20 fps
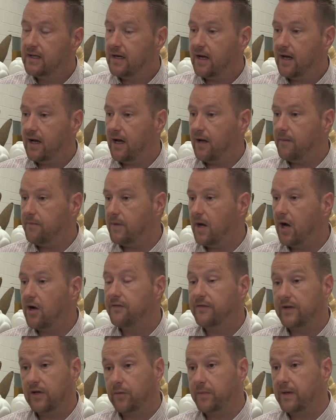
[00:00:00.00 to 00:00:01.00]
Um,
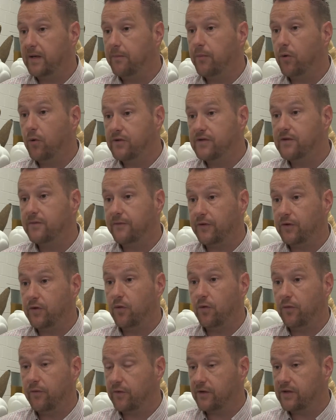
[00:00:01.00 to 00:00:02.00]
hopefully it'll be important for
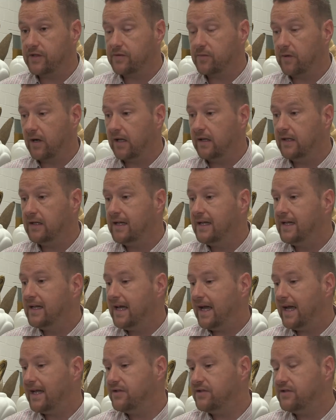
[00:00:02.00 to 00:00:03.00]
Norfolk as well.
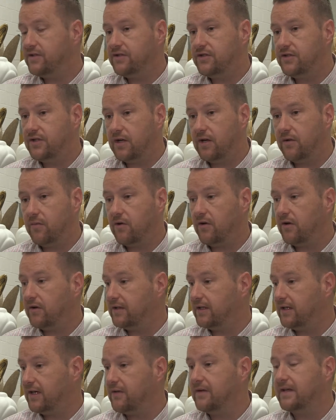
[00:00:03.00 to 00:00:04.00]
And do you know what,
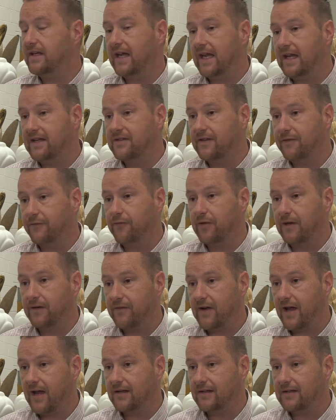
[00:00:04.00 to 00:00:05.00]
you know, it's a free
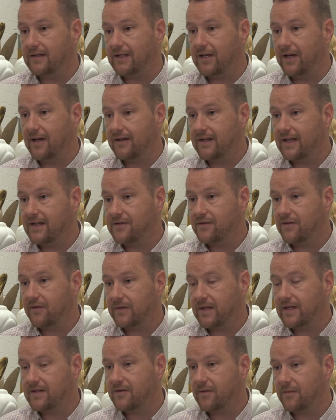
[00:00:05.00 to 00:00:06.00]
event, you know, and there's not,
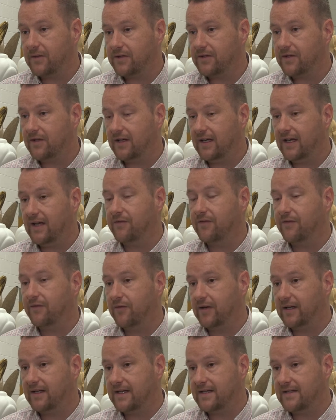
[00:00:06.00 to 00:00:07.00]
there's not much you can get for
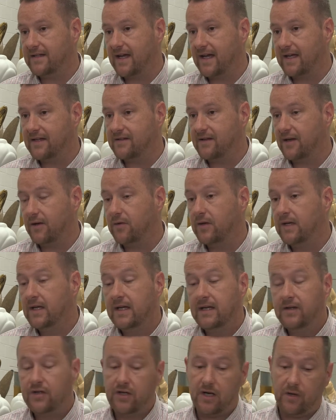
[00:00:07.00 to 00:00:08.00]
free these days. So,
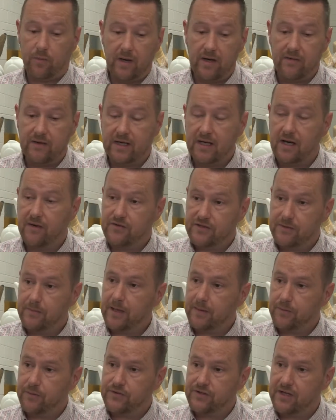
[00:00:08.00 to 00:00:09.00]
you know, we're encouraging
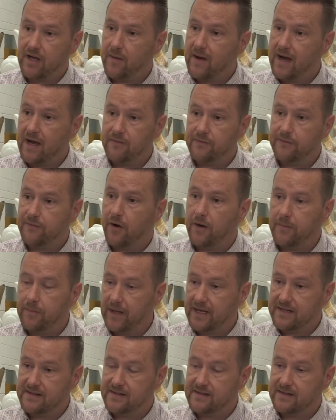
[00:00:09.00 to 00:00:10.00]
people to go out, find
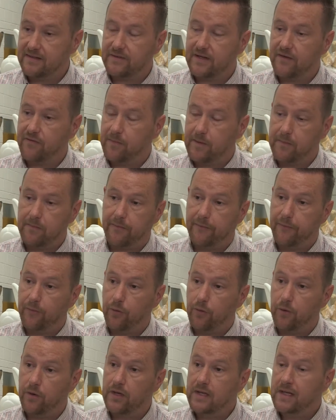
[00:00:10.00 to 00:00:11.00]
places they've never been
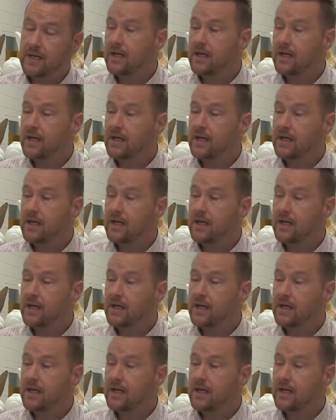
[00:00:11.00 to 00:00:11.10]
before.